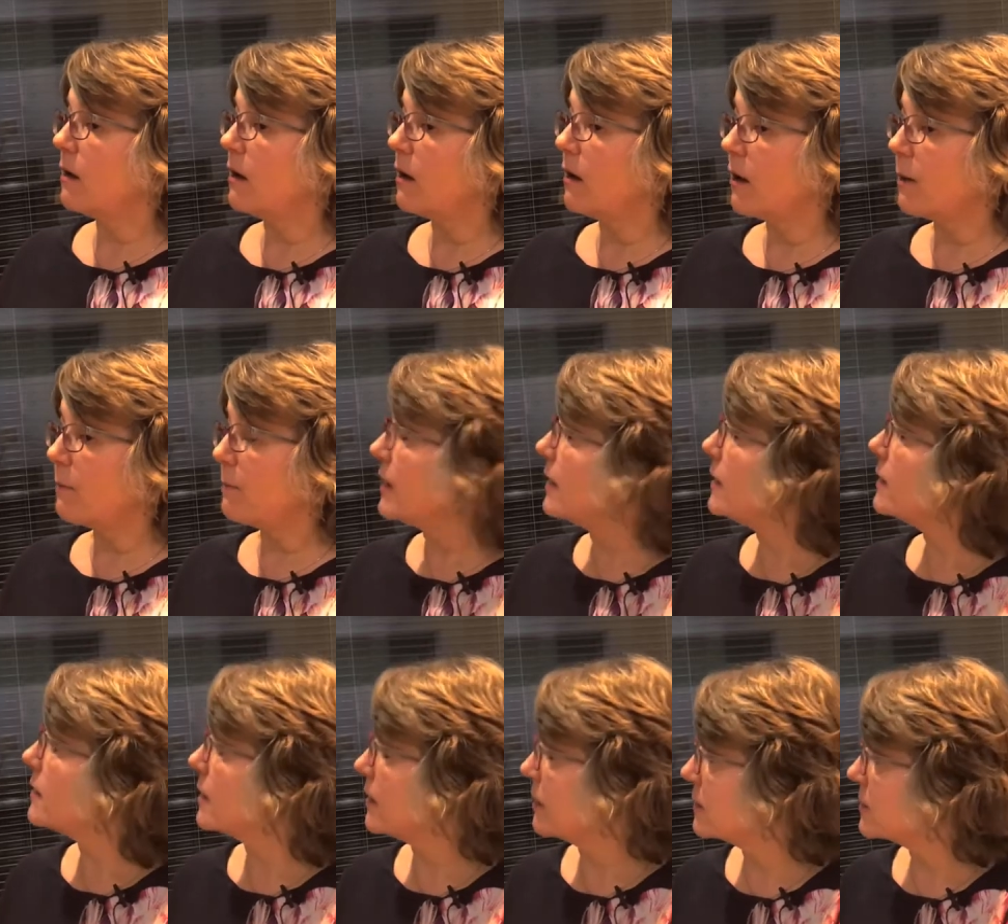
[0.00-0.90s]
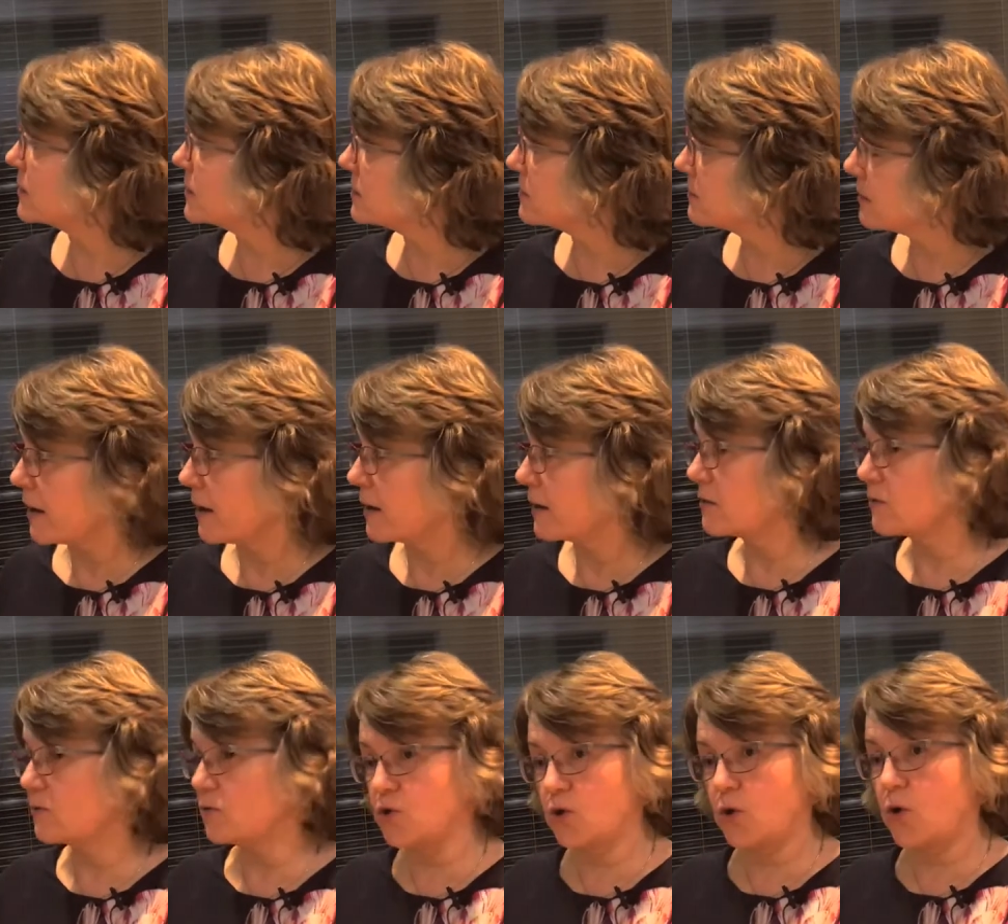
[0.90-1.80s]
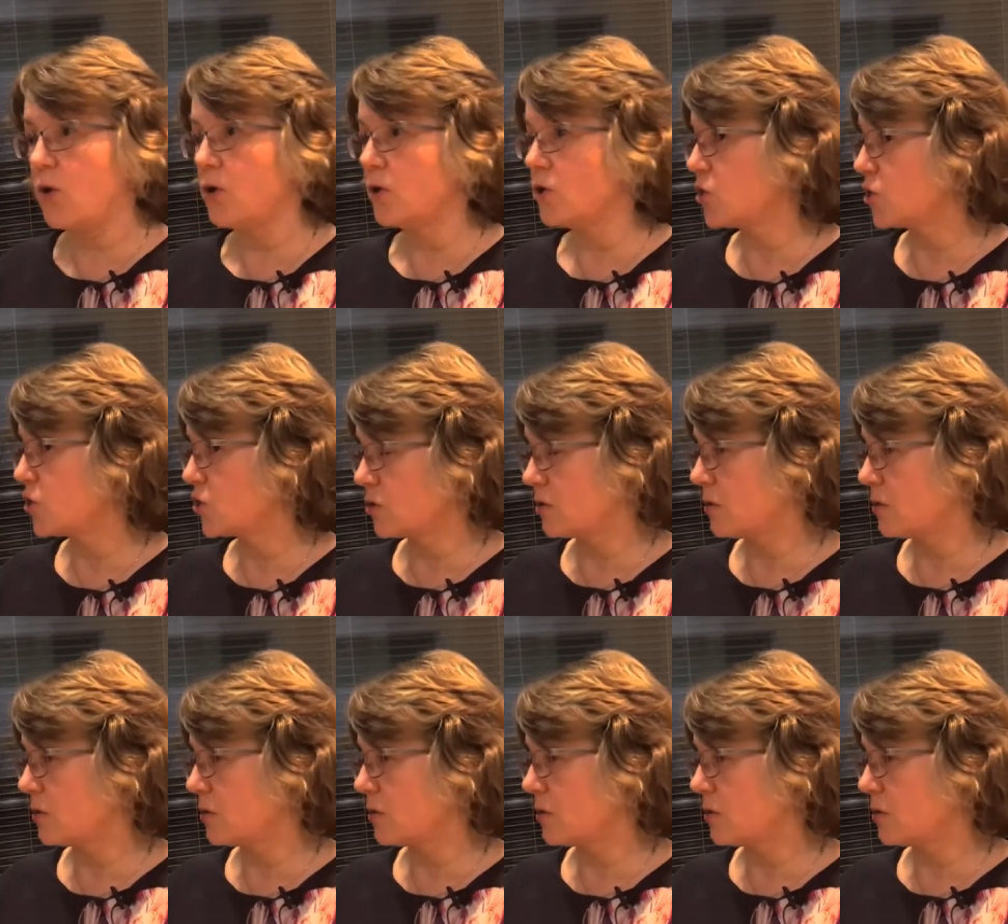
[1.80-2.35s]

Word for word: uh, buildings like church